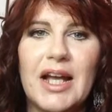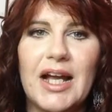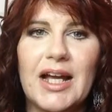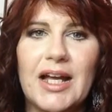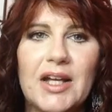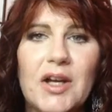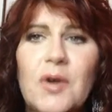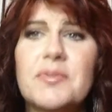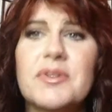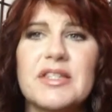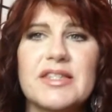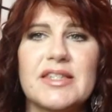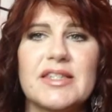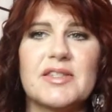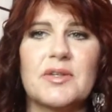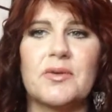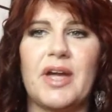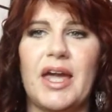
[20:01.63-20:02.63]
I hope this
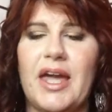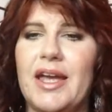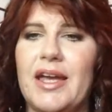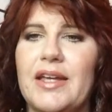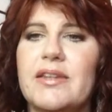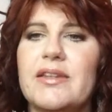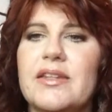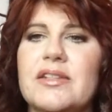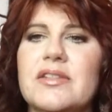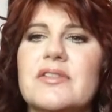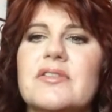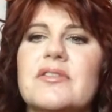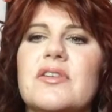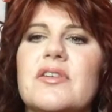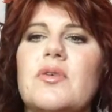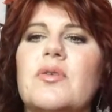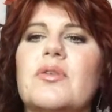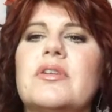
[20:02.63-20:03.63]
is okay. This,
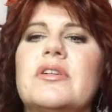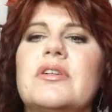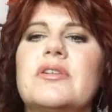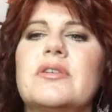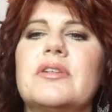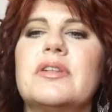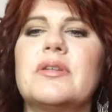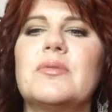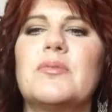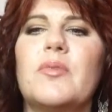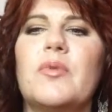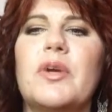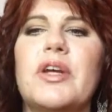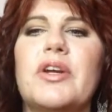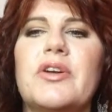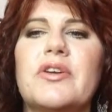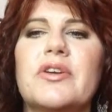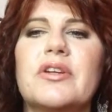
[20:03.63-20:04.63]
oh,
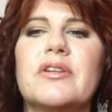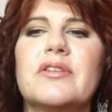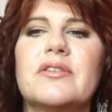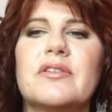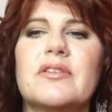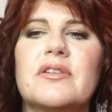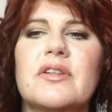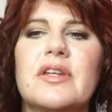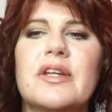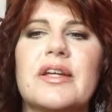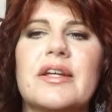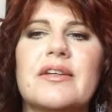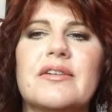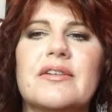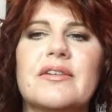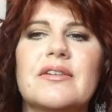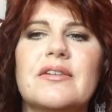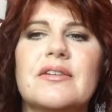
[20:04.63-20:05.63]
weird. Like,
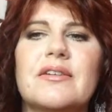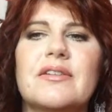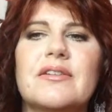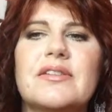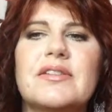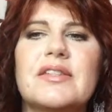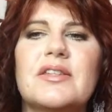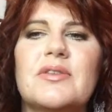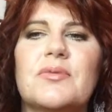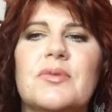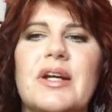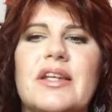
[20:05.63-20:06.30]
see the